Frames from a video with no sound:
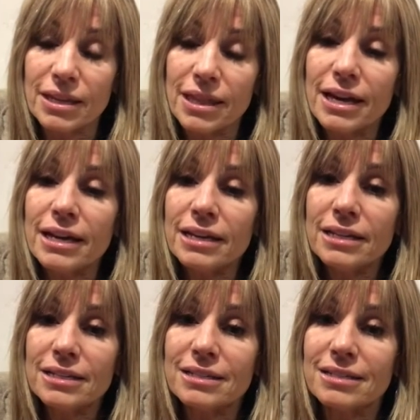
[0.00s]
that
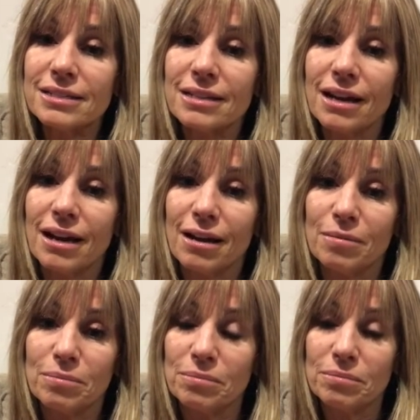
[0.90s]
is
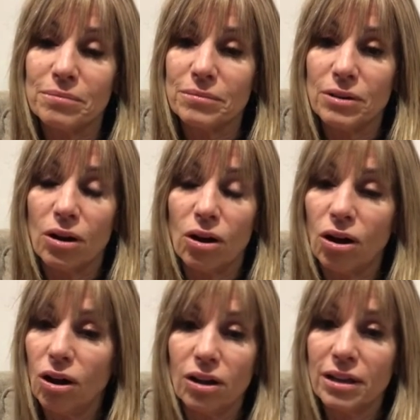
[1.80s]
um,
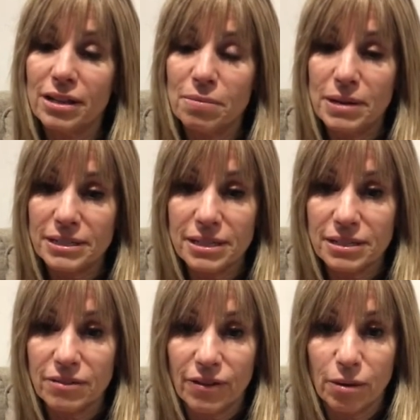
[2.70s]
all on the
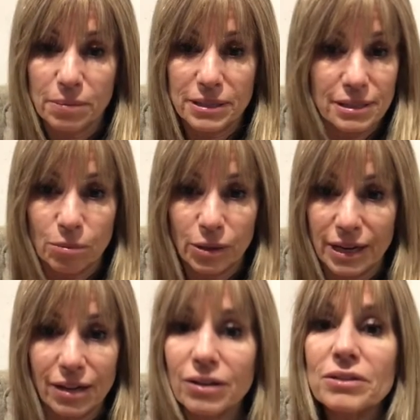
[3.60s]
basis of helping someone
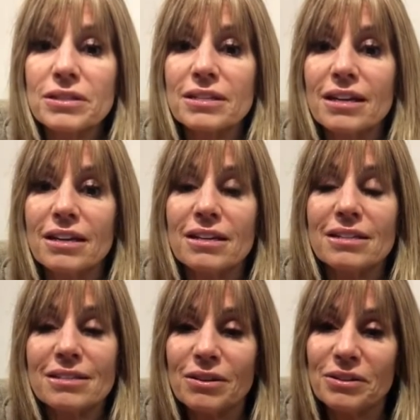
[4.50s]
else.
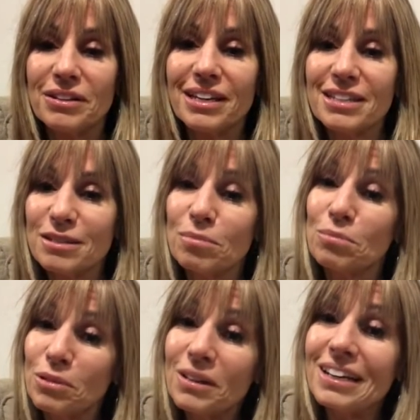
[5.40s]
So you get some
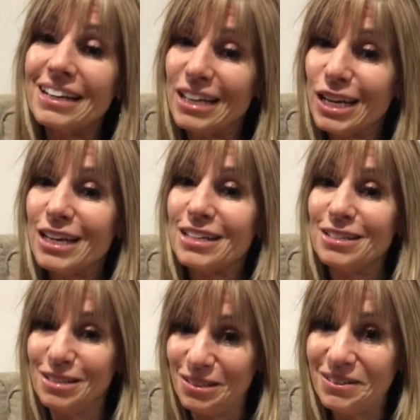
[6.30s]
pretty
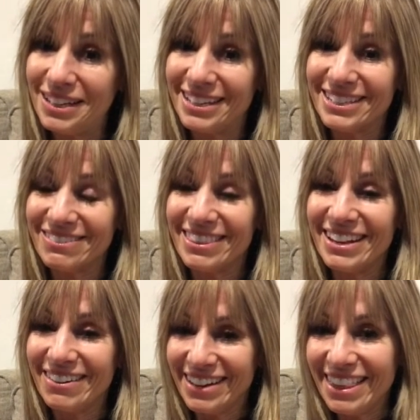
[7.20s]
neat students when
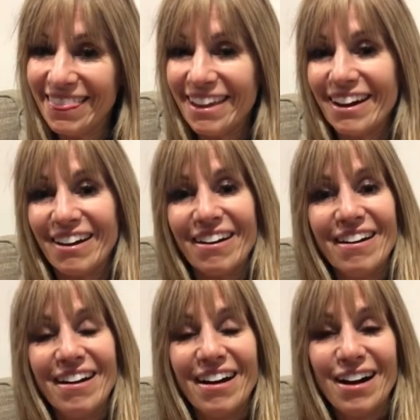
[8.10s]
they're in there,
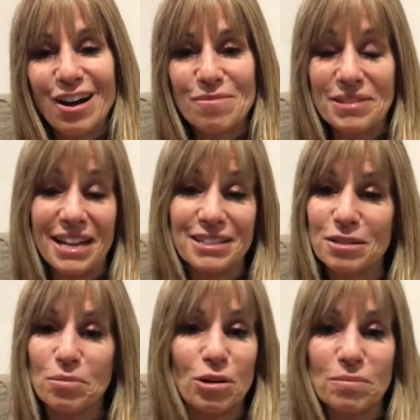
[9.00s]
um, and that's
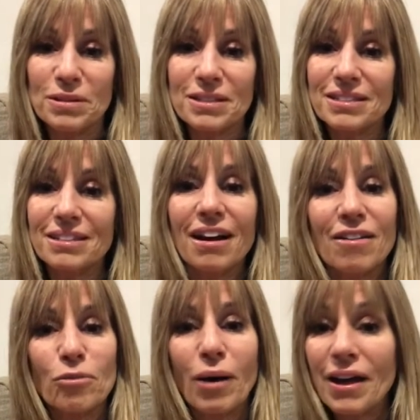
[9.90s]
the purpose
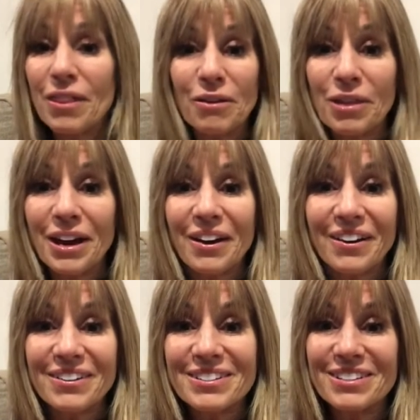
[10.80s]
of why they're
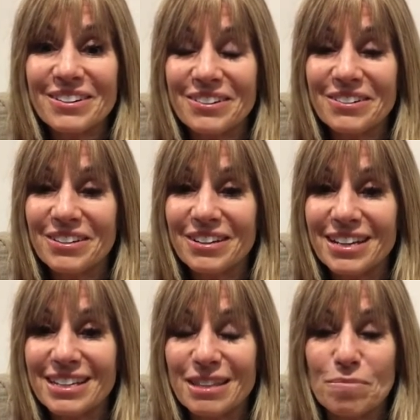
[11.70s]
there. So you
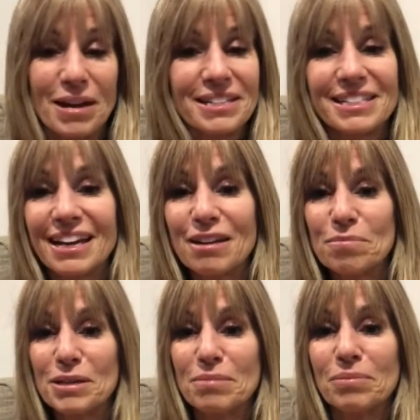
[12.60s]
get the best out
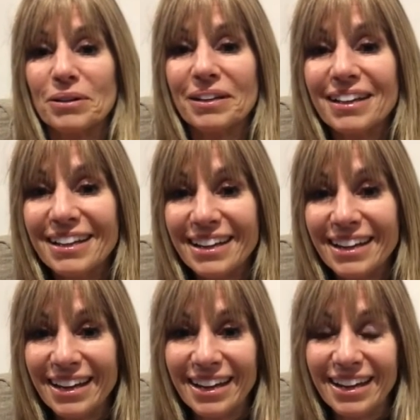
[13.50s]
of people,
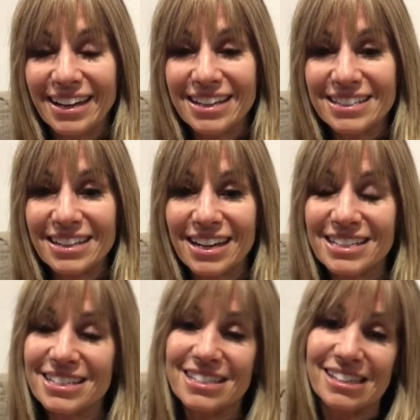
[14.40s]
and I
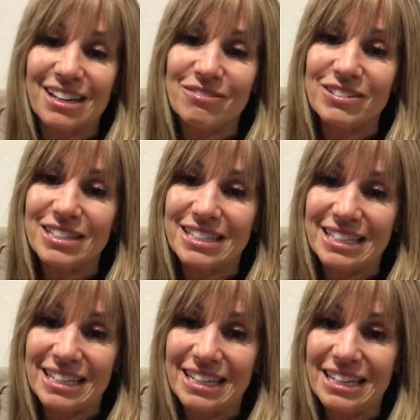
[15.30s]
just love to
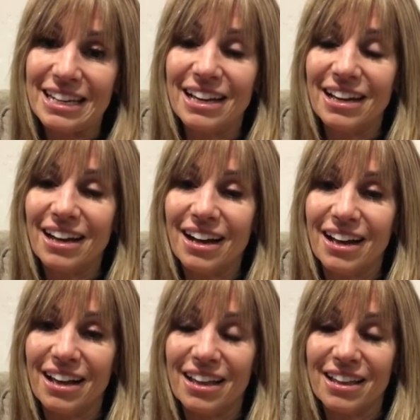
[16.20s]
see
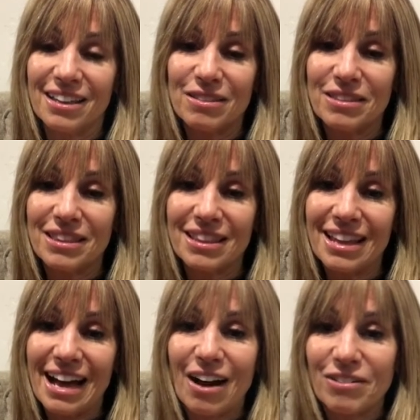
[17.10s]
uh,
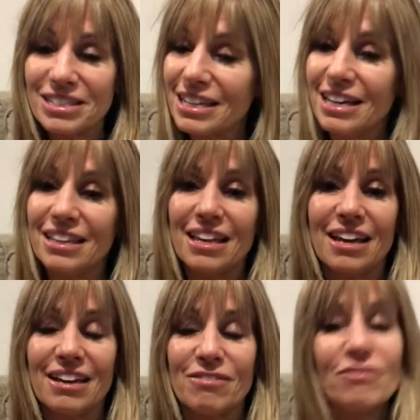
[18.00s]
excited
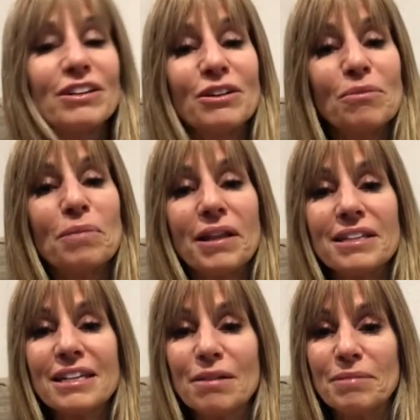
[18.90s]
they feel by the
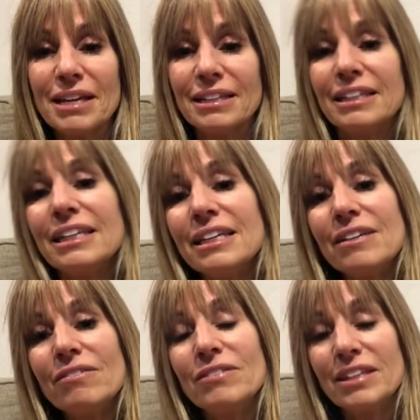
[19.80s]
time they
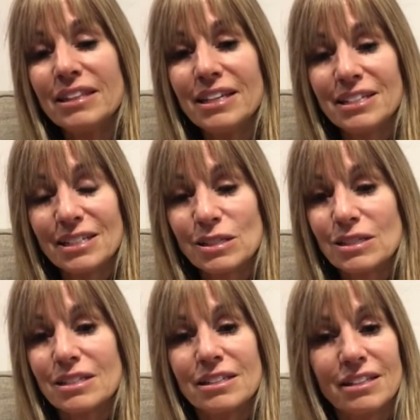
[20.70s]
leave, that they
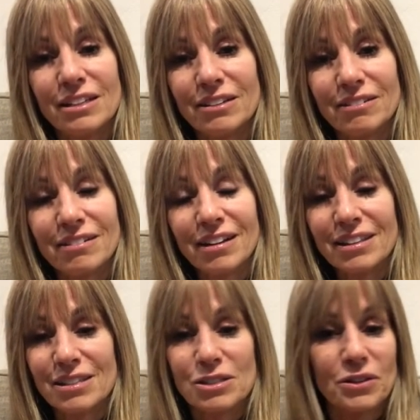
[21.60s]
just, you know,
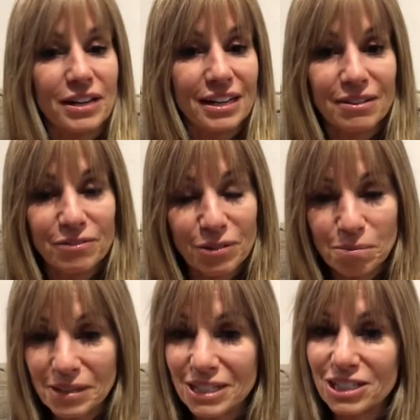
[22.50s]
got this great
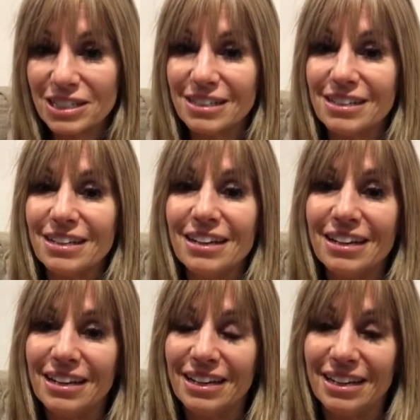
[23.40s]
information.
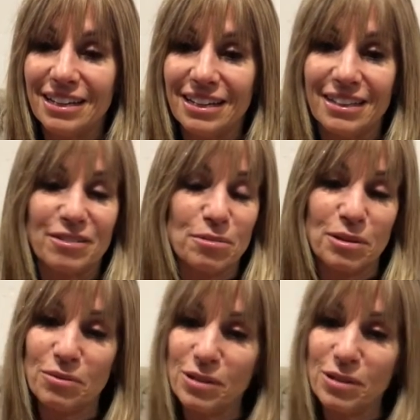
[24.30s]
And I love to be a